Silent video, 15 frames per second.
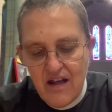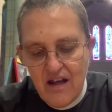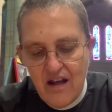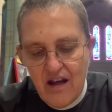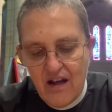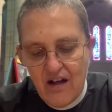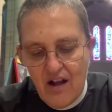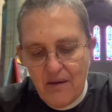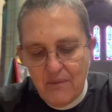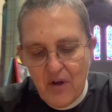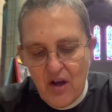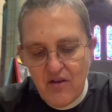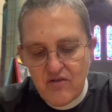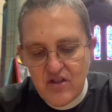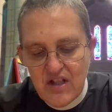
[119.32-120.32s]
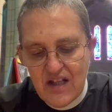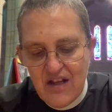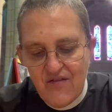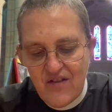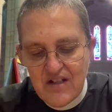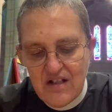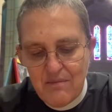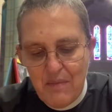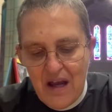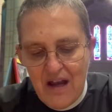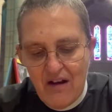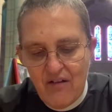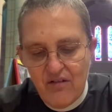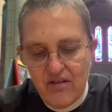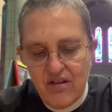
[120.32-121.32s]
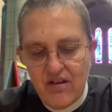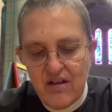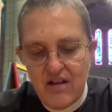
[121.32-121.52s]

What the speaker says: And I'm going to give it a mouth.